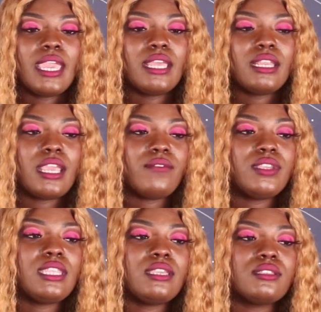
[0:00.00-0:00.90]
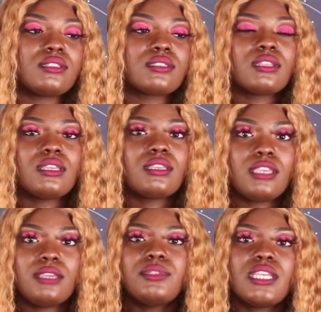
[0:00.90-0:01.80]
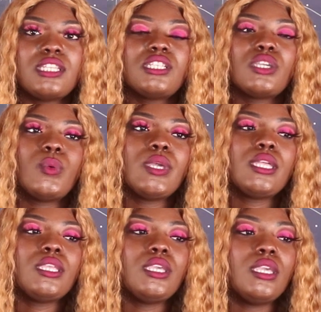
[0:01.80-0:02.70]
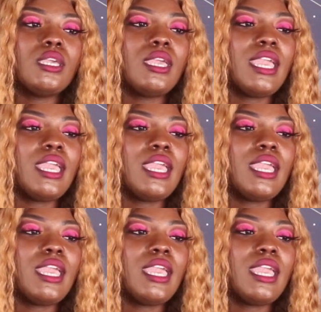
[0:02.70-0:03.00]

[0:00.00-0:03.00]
and everything is just gonna keep changing quickly.